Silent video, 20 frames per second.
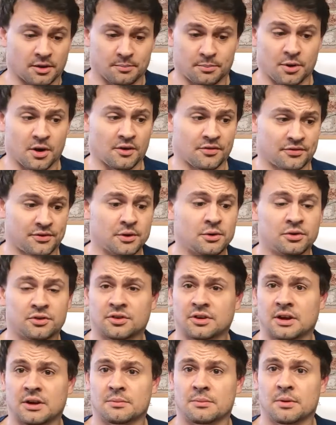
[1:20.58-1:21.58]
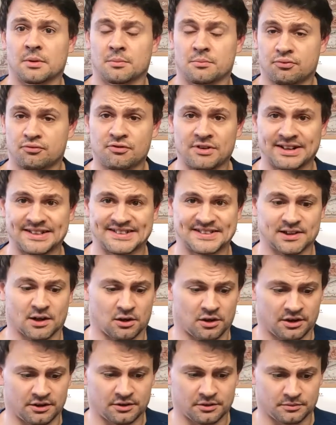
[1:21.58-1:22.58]
they both do seem pretty
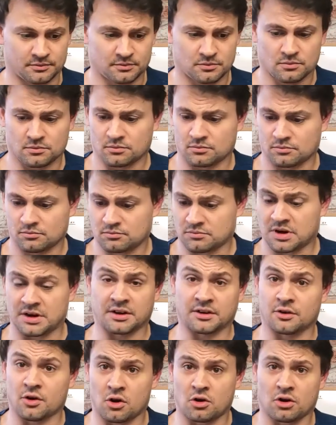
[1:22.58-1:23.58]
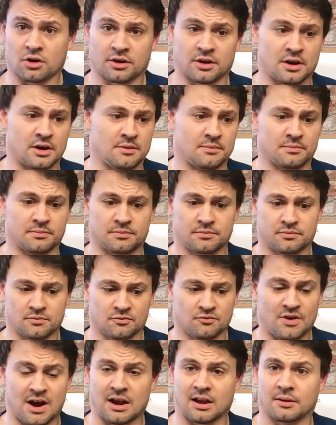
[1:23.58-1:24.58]
solid when you knock on them,
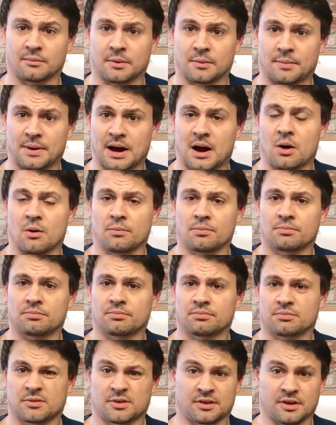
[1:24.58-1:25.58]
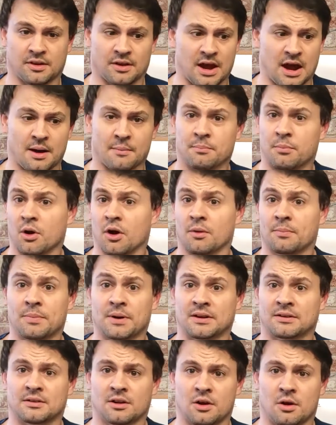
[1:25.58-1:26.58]
rattle them about, so they are both
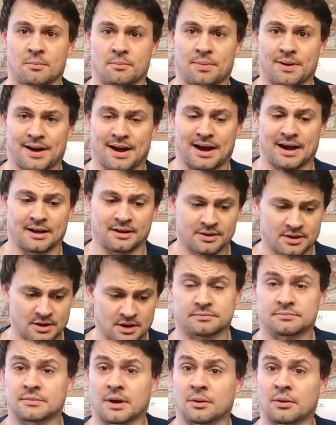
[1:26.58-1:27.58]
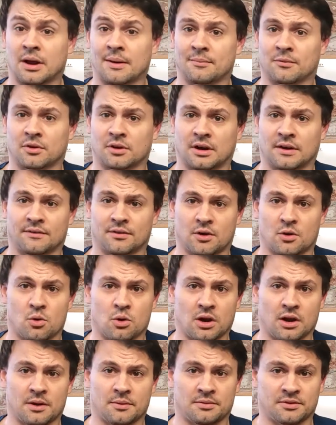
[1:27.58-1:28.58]
basically on par. I'm going to give the
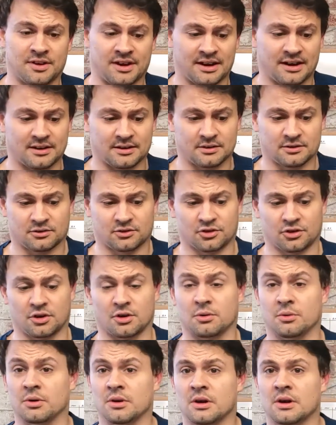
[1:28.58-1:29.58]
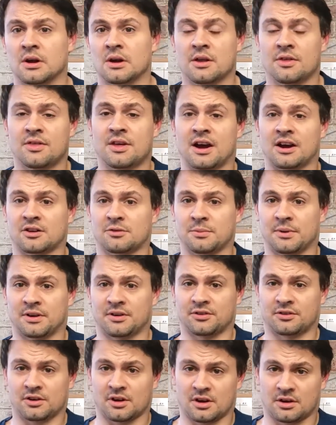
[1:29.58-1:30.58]
quality tick to the
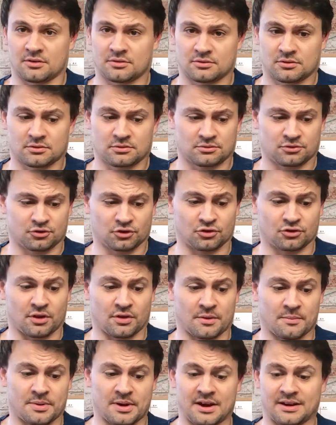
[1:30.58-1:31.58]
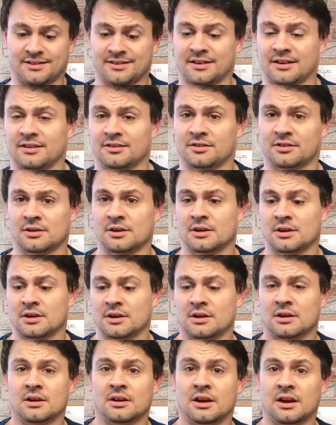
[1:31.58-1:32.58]
Axminster just on the basis
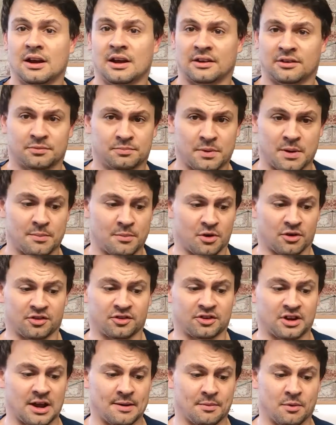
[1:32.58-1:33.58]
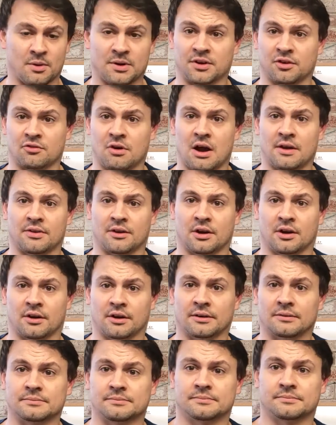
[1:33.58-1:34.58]
it's a bit more stable when you're grinding on it.